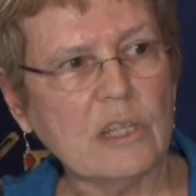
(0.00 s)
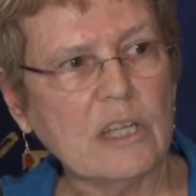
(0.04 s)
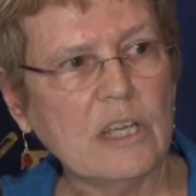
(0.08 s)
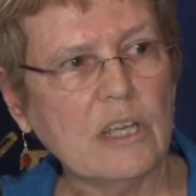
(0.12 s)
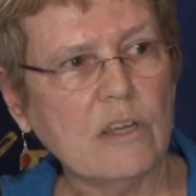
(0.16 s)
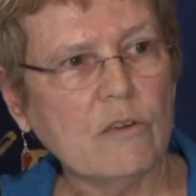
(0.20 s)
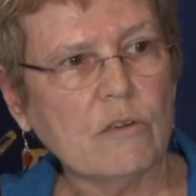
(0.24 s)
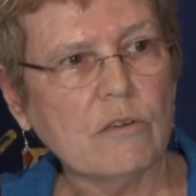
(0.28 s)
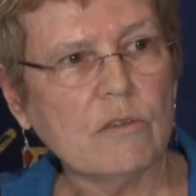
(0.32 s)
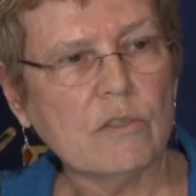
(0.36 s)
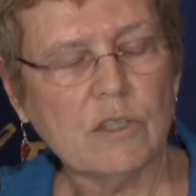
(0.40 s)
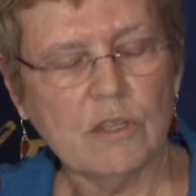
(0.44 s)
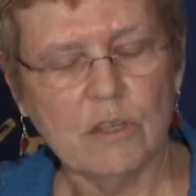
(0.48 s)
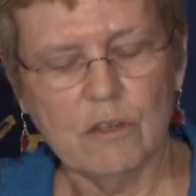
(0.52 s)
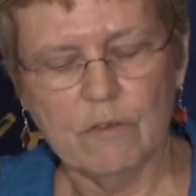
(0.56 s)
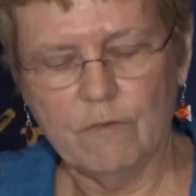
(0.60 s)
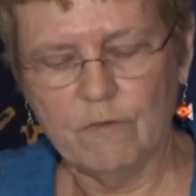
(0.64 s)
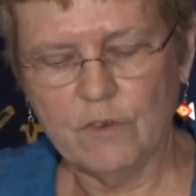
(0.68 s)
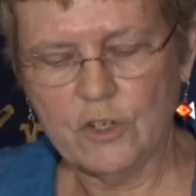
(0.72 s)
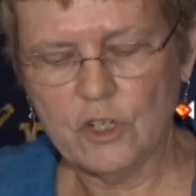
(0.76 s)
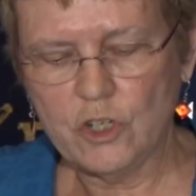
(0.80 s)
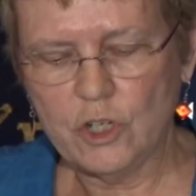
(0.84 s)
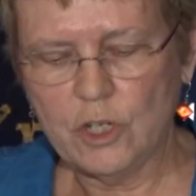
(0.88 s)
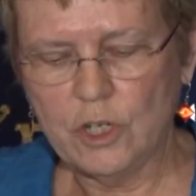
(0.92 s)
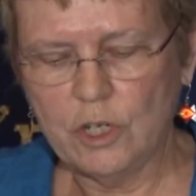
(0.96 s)
leaders in the
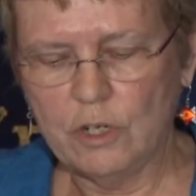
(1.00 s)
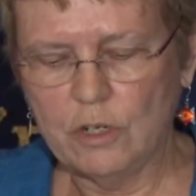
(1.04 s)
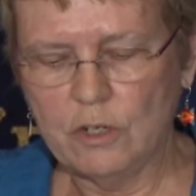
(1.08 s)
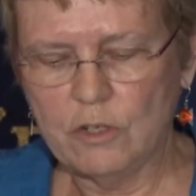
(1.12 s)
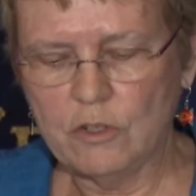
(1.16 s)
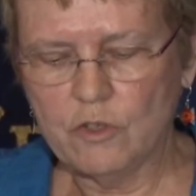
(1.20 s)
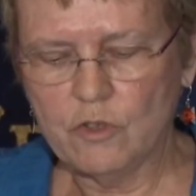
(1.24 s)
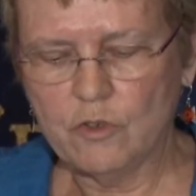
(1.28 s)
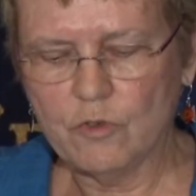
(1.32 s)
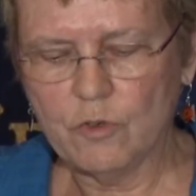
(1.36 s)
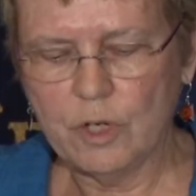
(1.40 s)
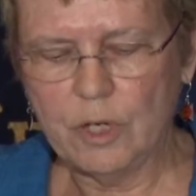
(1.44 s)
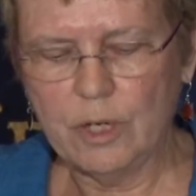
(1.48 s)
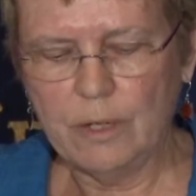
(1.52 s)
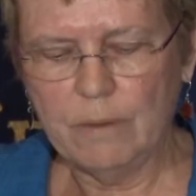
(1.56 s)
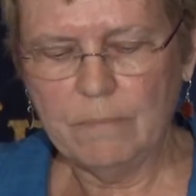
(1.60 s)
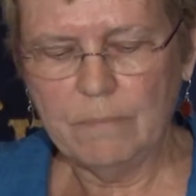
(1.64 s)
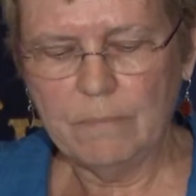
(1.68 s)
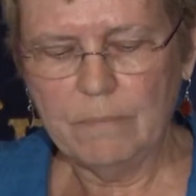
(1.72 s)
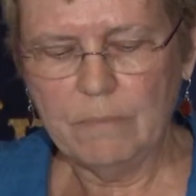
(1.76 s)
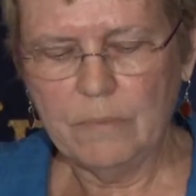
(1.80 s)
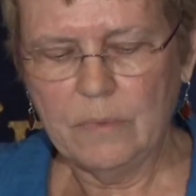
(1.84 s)
fishing industry,